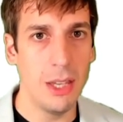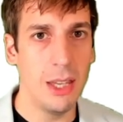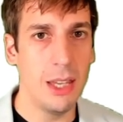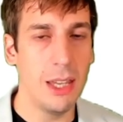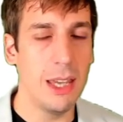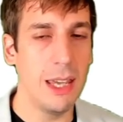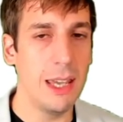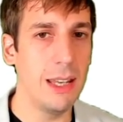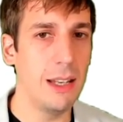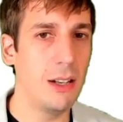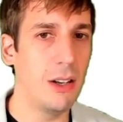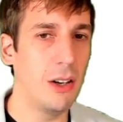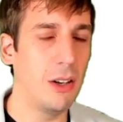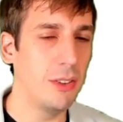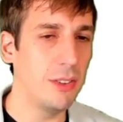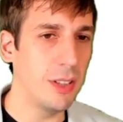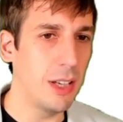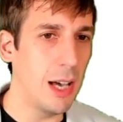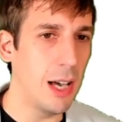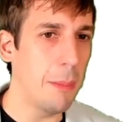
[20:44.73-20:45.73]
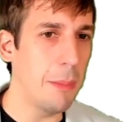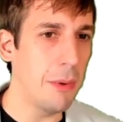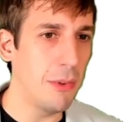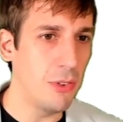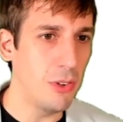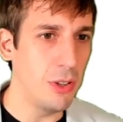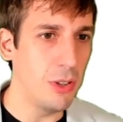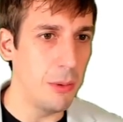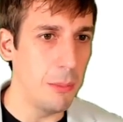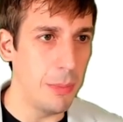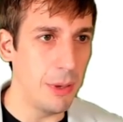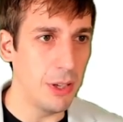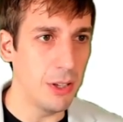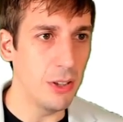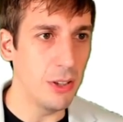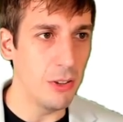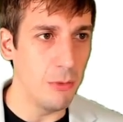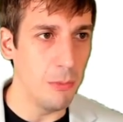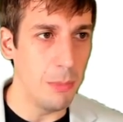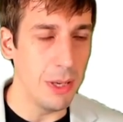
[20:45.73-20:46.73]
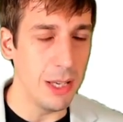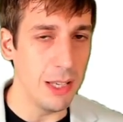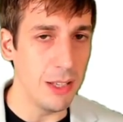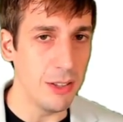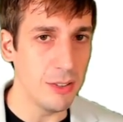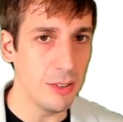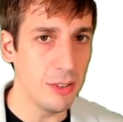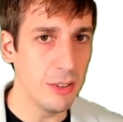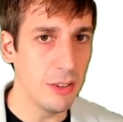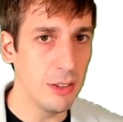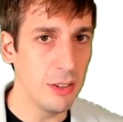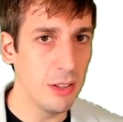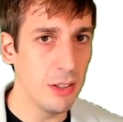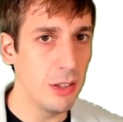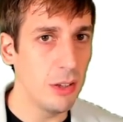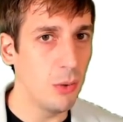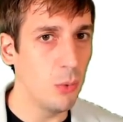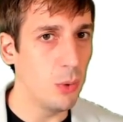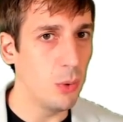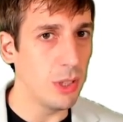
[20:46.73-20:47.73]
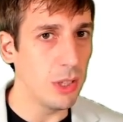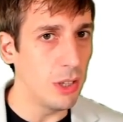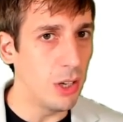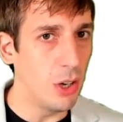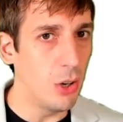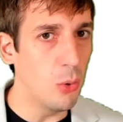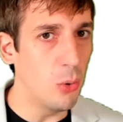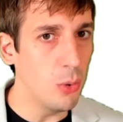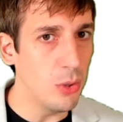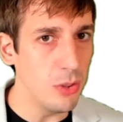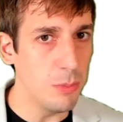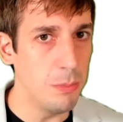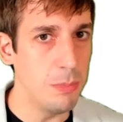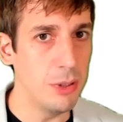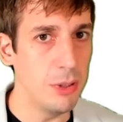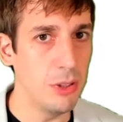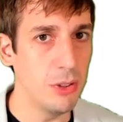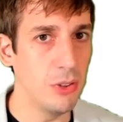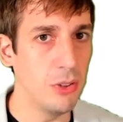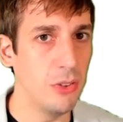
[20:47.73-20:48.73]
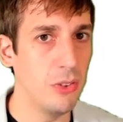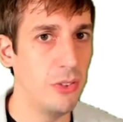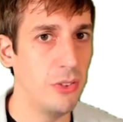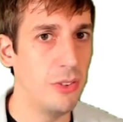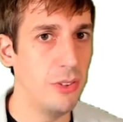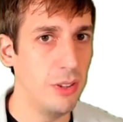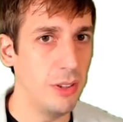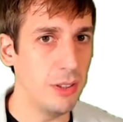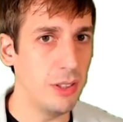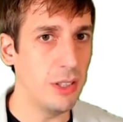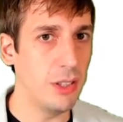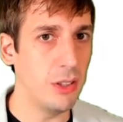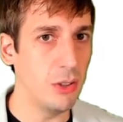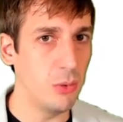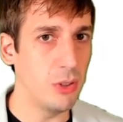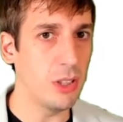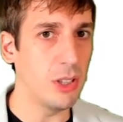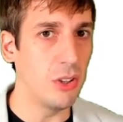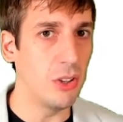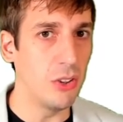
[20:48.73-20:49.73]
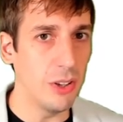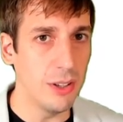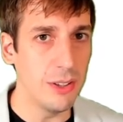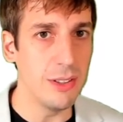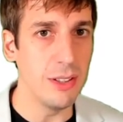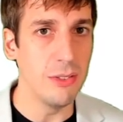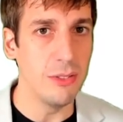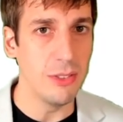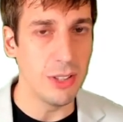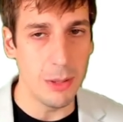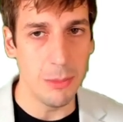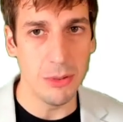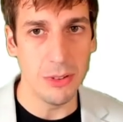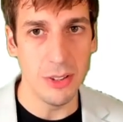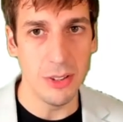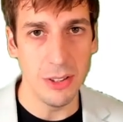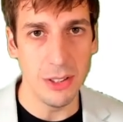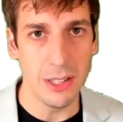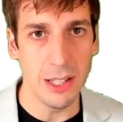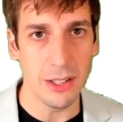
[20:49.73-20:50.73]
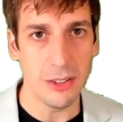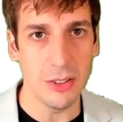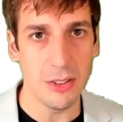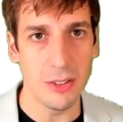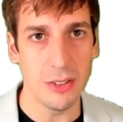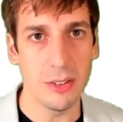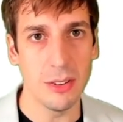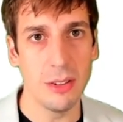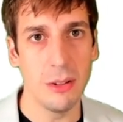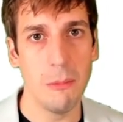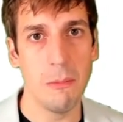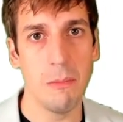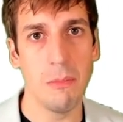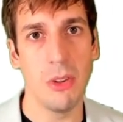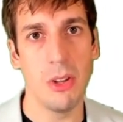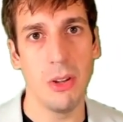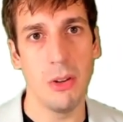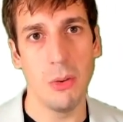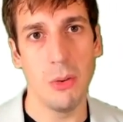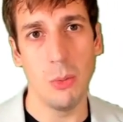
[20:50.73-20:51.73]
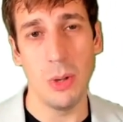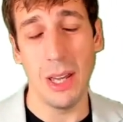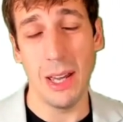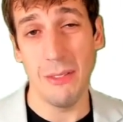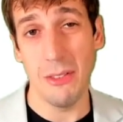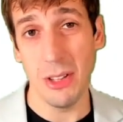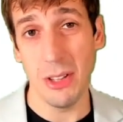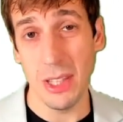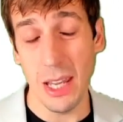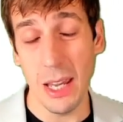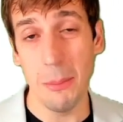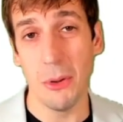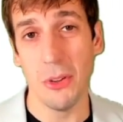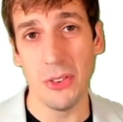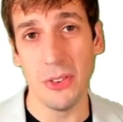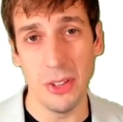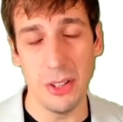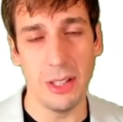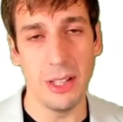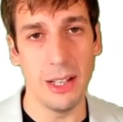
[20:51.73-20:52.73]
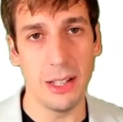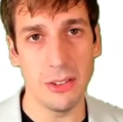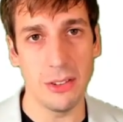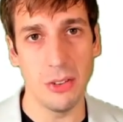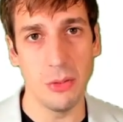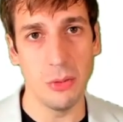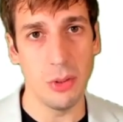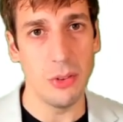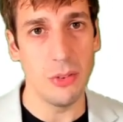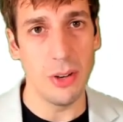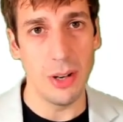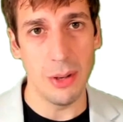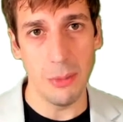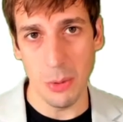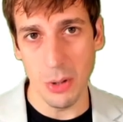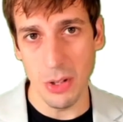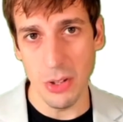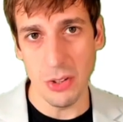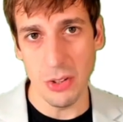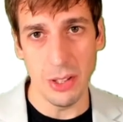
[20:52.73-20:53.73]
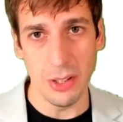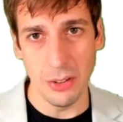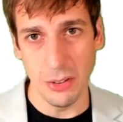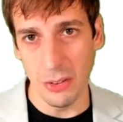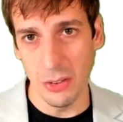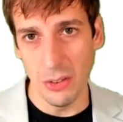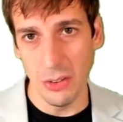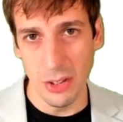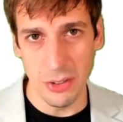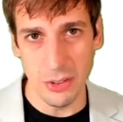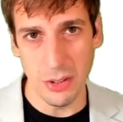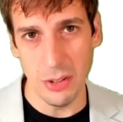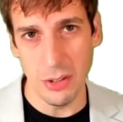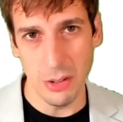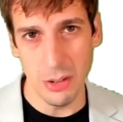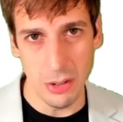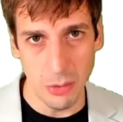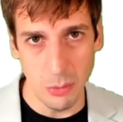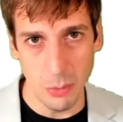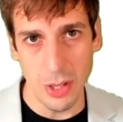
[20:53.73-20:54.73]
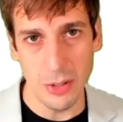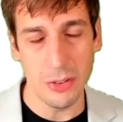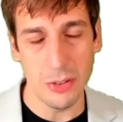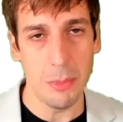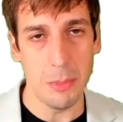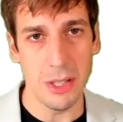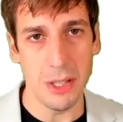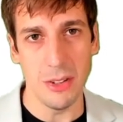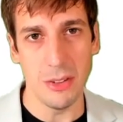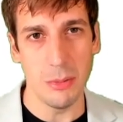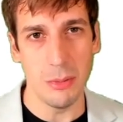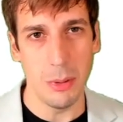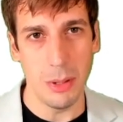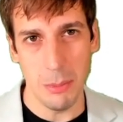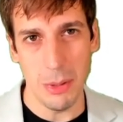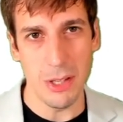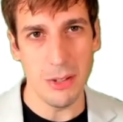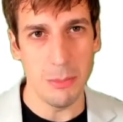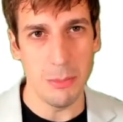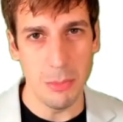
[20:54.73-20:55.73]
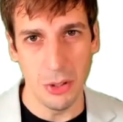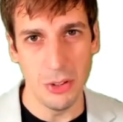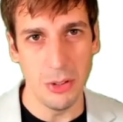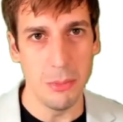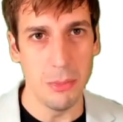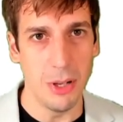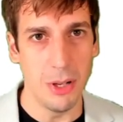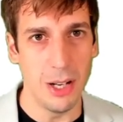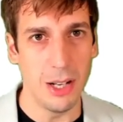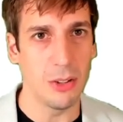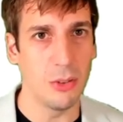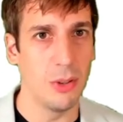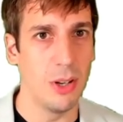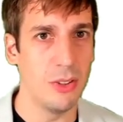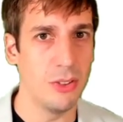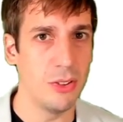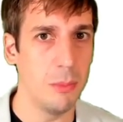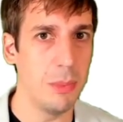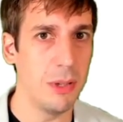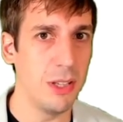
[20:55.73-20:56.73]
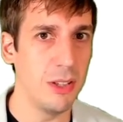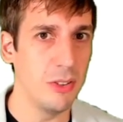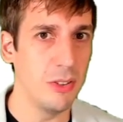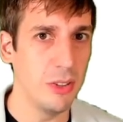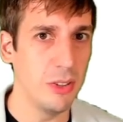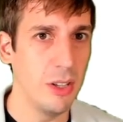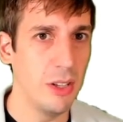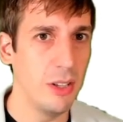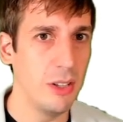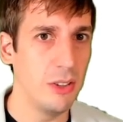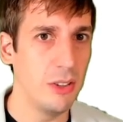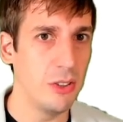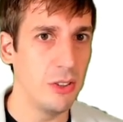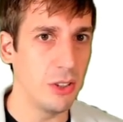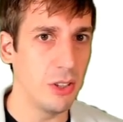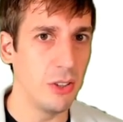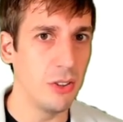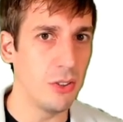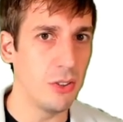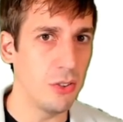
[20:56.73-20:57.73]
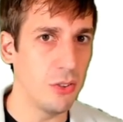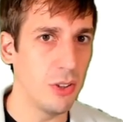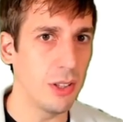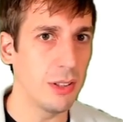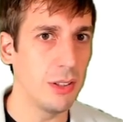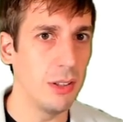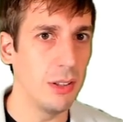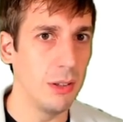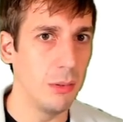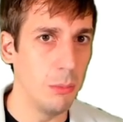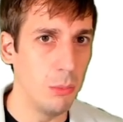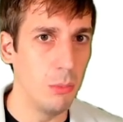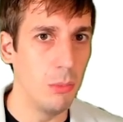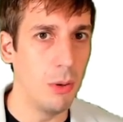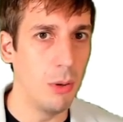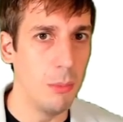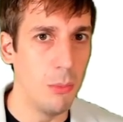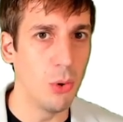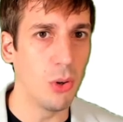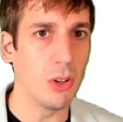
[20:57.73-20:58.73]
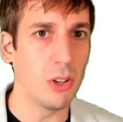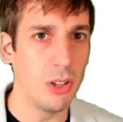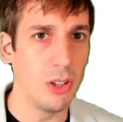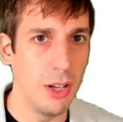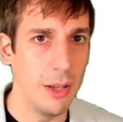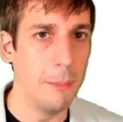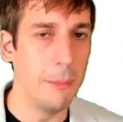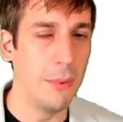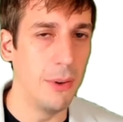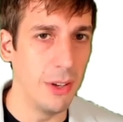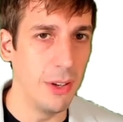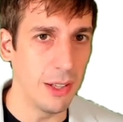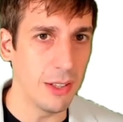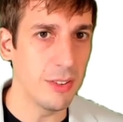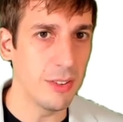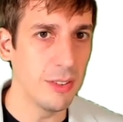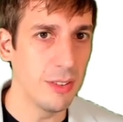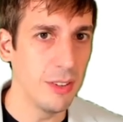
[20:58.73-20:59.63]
and on top of an imperative base, we can always build declarative type syntaxes. We have a YAML syntax in rewrite where you can list recipes, base building block recipes, to construct a more complex